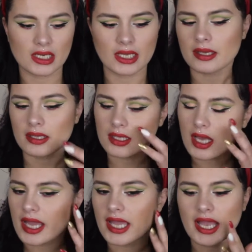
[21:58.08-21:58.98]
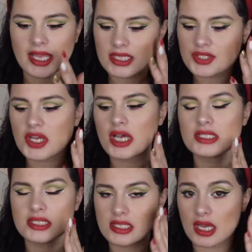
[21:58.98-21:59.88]
like I can
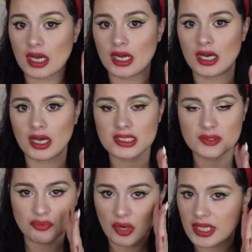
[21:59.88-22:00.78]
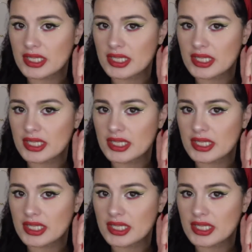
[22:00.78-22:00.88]
just spread